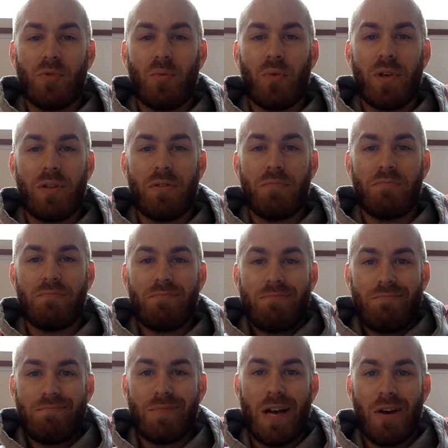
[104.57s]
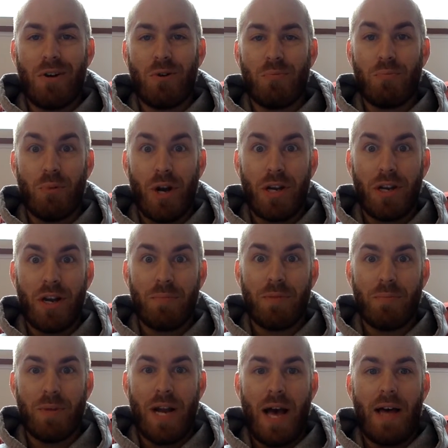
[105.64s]
with, I don't know, breaking up
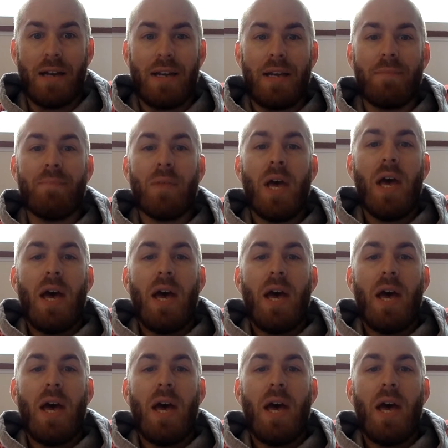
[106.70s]
the monotony.